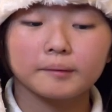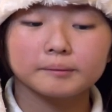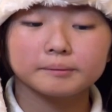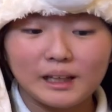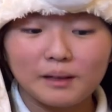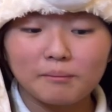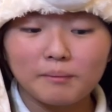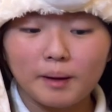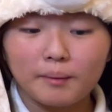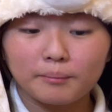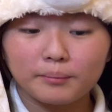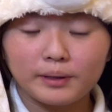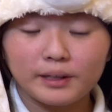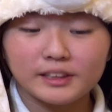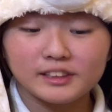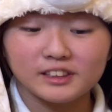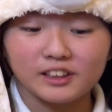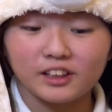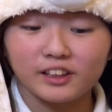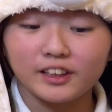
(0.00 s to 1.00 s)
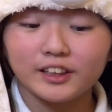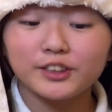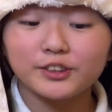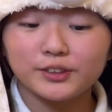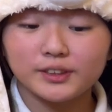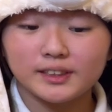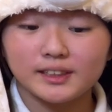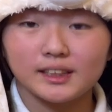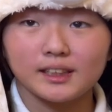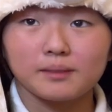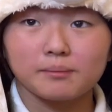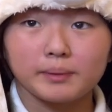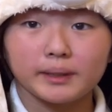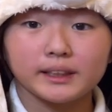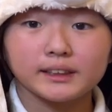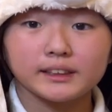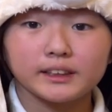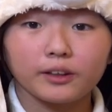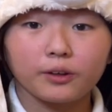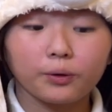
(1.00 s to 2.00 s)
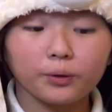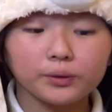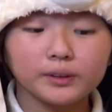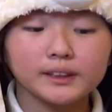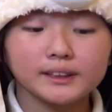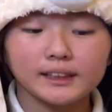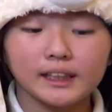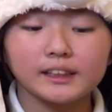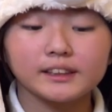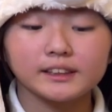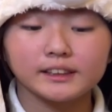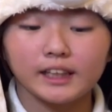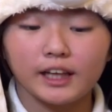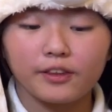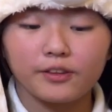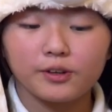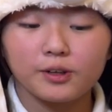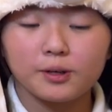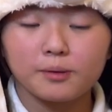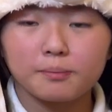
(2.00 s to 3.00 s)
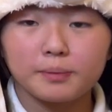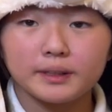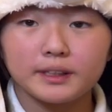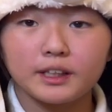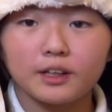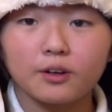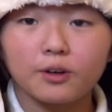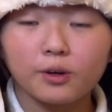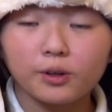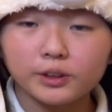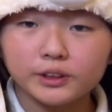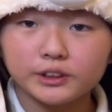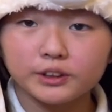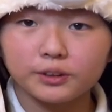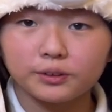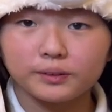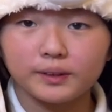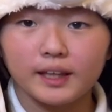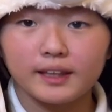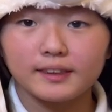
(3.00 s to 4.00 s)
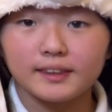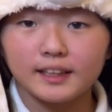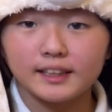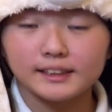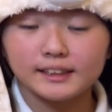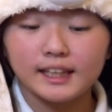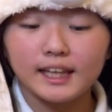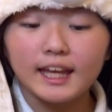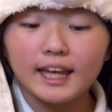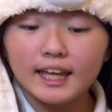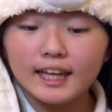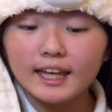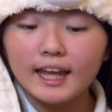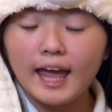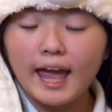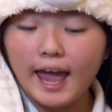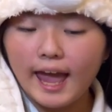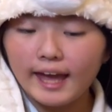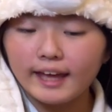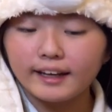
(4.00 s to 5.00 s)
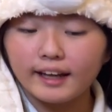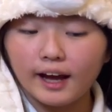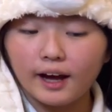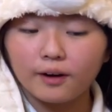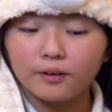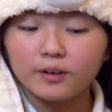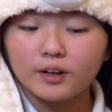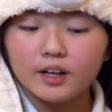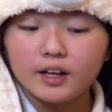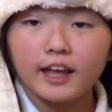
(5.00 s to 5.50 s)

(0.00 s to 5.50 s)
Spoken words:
Cell membranes are interesting because they hold the cell together, but they also let things in and out,